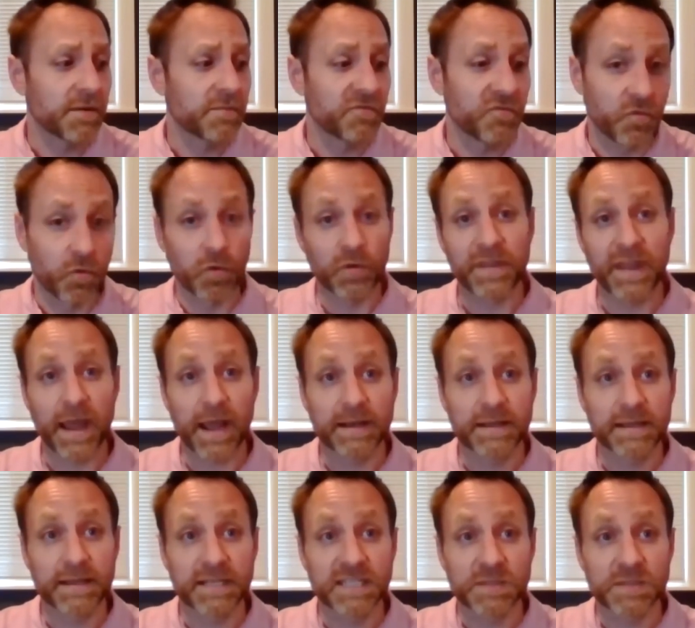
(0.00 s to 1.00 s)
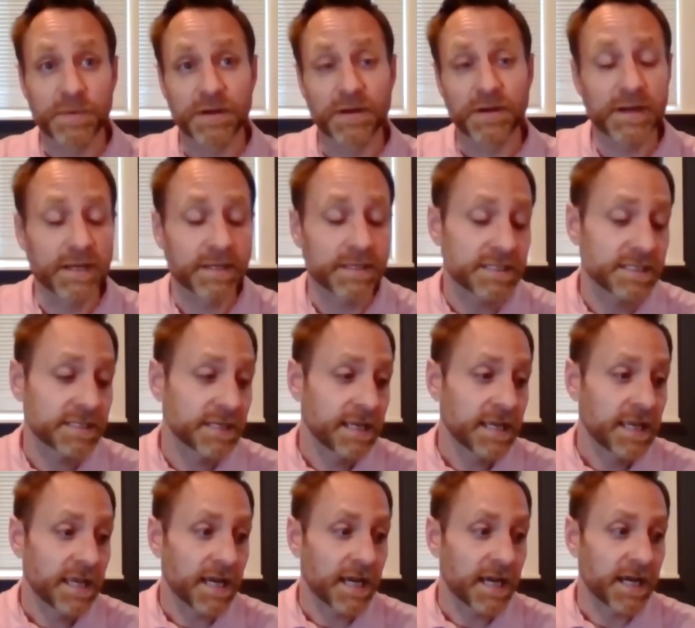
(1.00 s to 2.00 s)
for that experience.
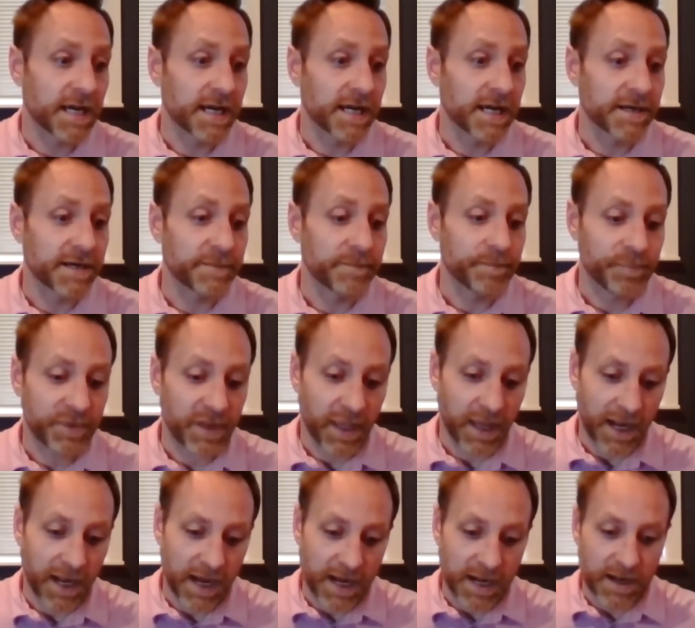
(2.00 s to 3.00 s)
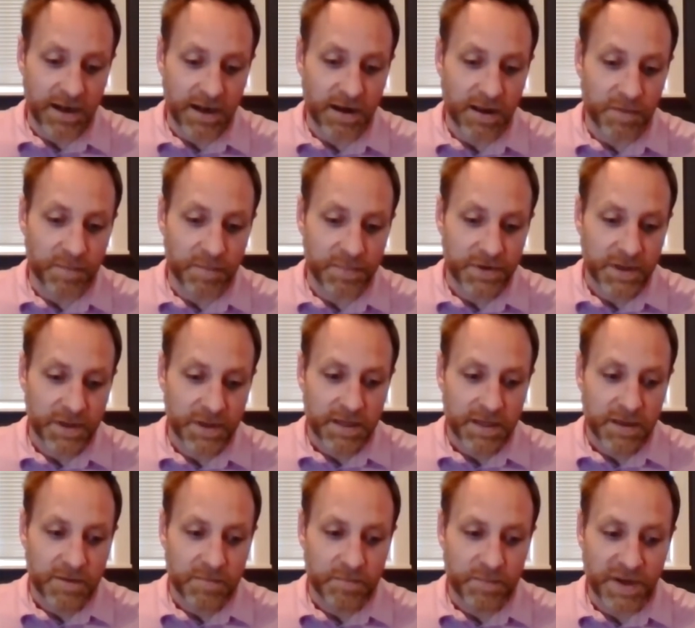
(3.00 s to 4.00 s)
And I ended up
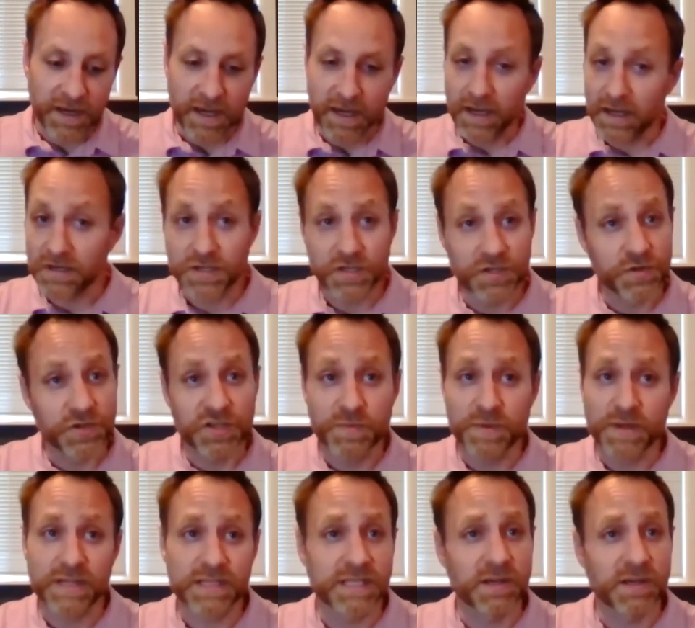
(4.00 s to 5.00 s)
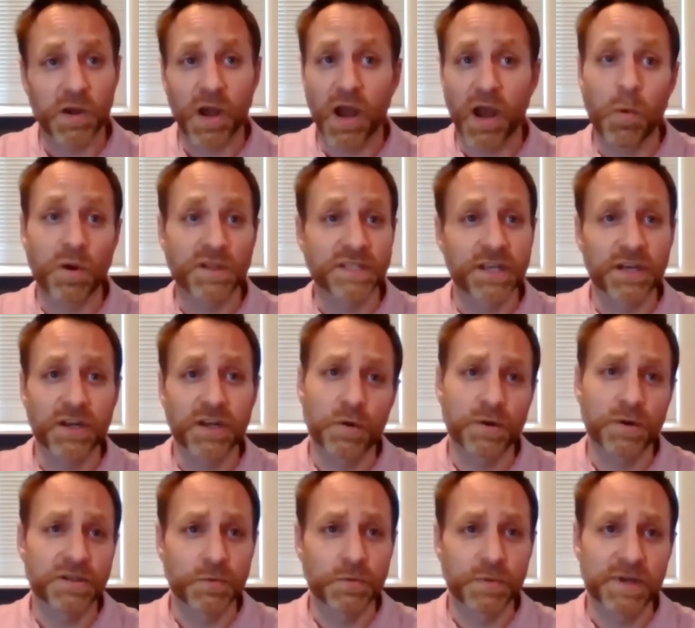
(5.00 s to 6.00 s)
picking it too, just because I wasn't going to go
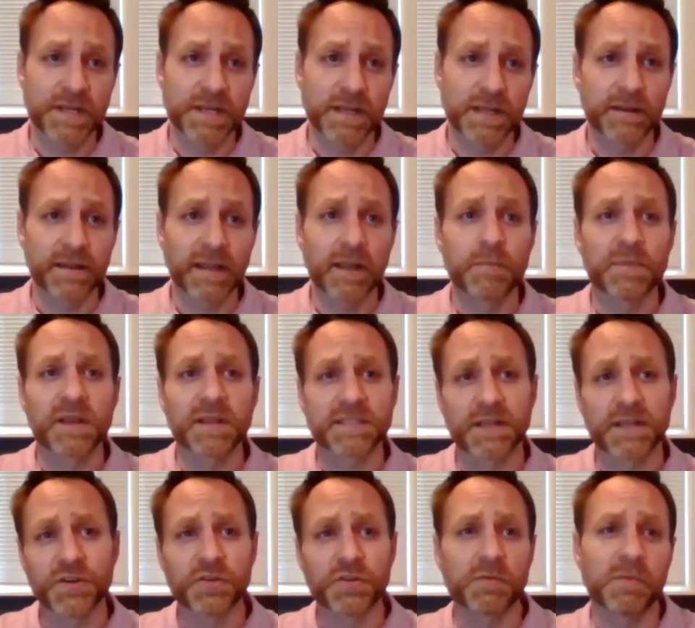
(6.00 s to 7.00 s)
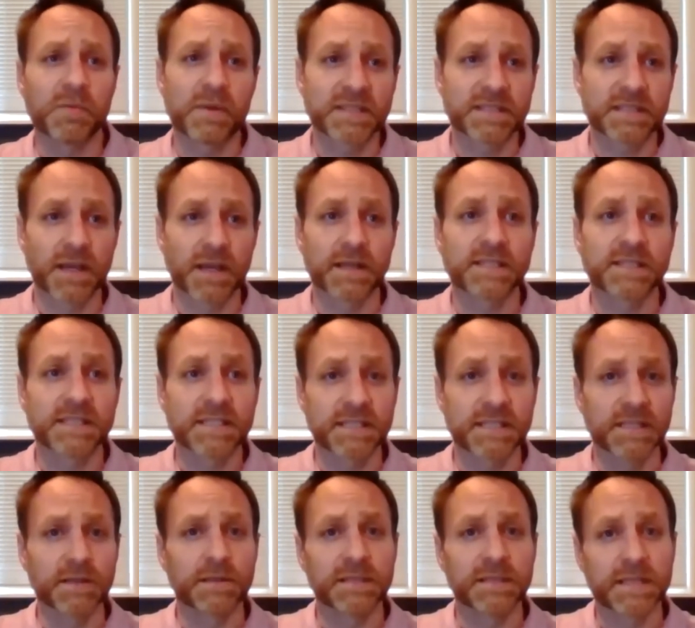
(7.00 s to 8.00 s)
into retail again, because I knew that my son
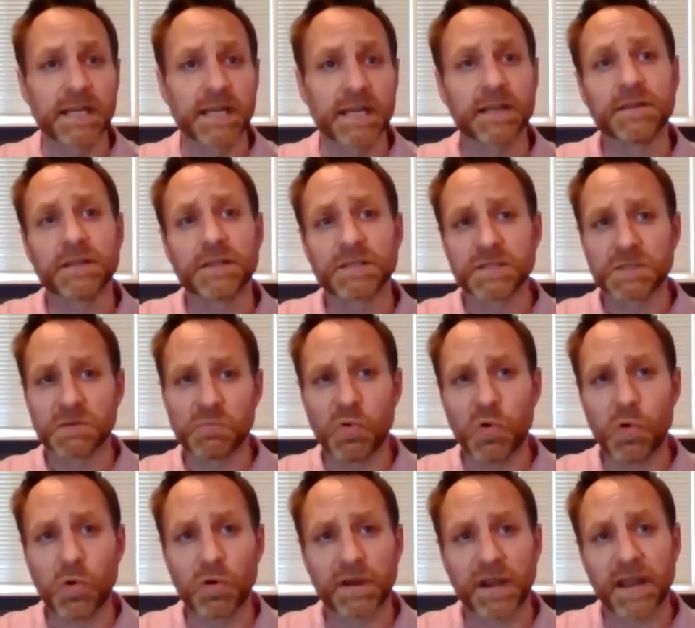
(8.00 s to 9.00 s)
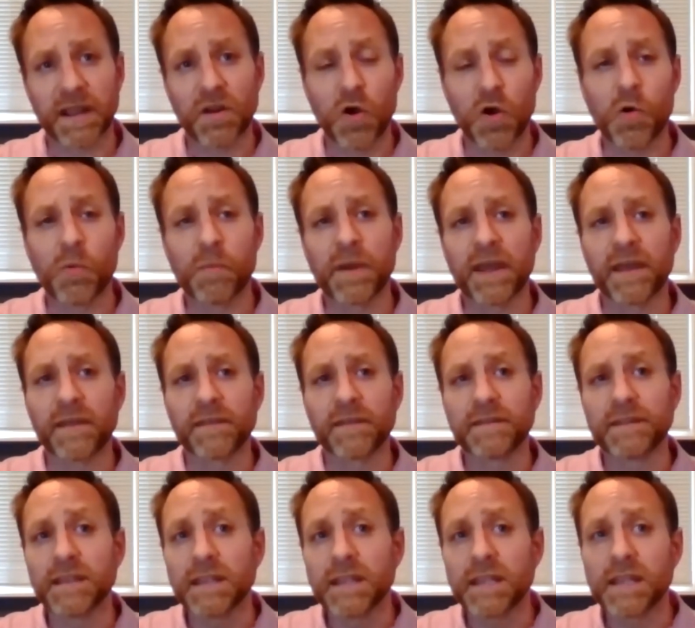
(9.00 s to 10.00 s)
still needed the support at home, and
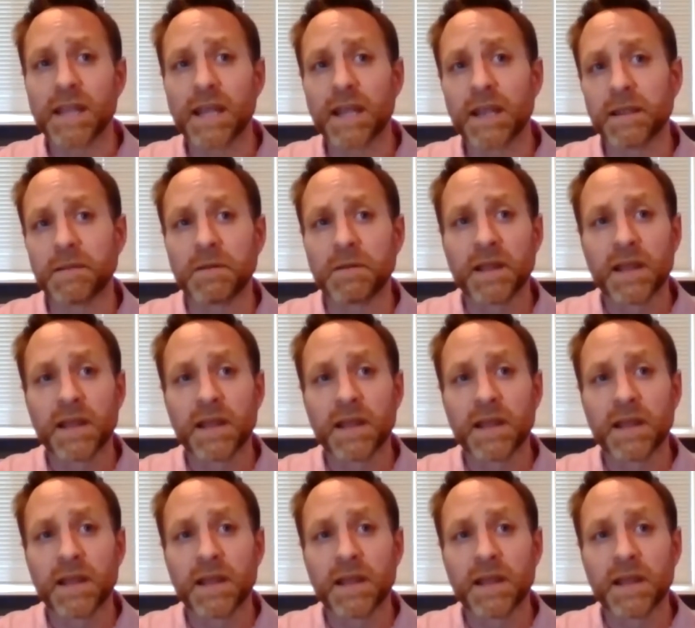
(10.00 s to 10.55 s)
the EA